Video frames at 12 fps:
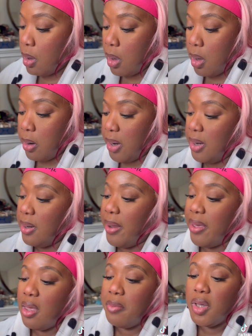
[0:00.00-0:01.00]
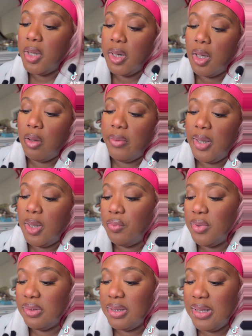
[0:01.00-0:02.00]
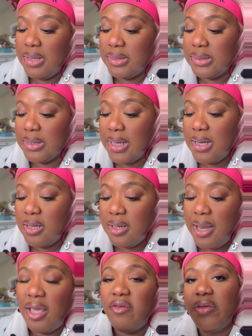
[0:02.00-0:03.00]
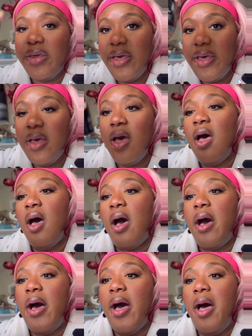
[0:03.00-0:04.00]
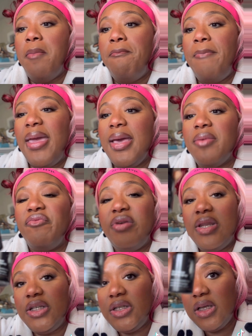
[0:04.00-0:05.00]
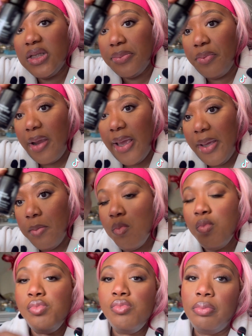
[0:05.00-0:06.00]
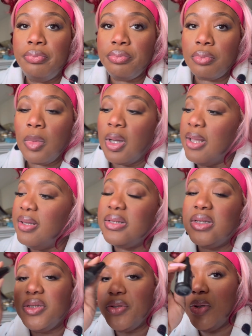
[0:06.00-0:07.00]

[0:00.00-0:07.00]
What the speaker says: All right, now I'm gonna go in with the Scandinavia makeup finishing spray. And this is their